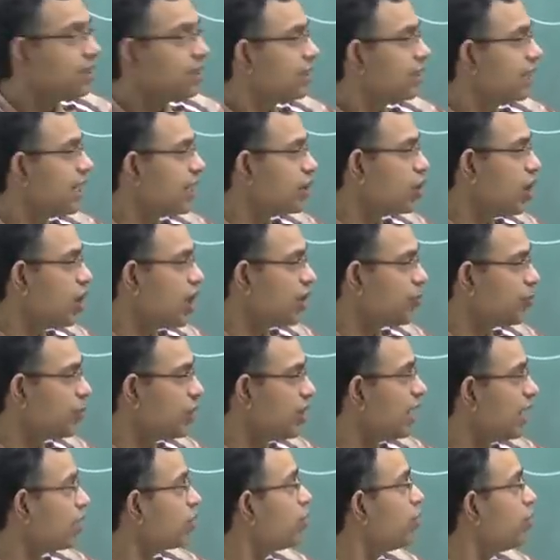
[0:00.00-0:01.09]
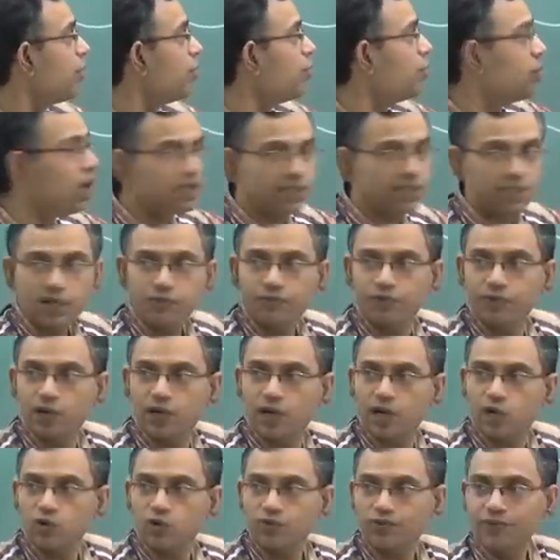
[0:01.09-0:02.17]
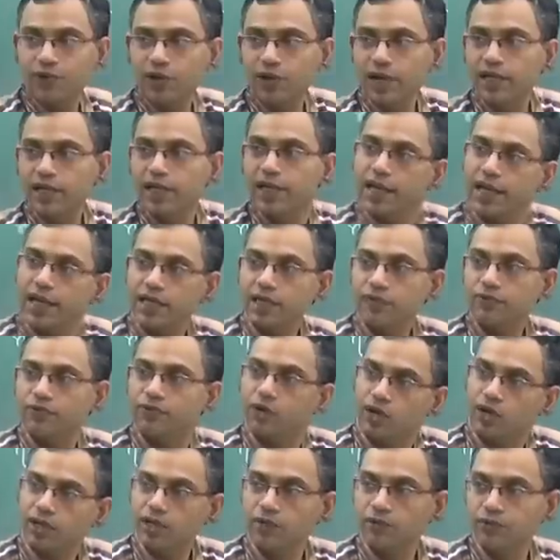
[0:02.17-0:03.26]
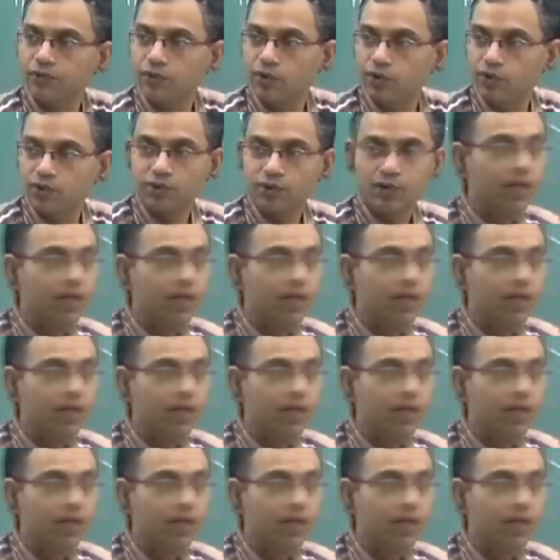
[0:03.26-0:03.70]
the dot product will be positive for outflow and negative for inflow.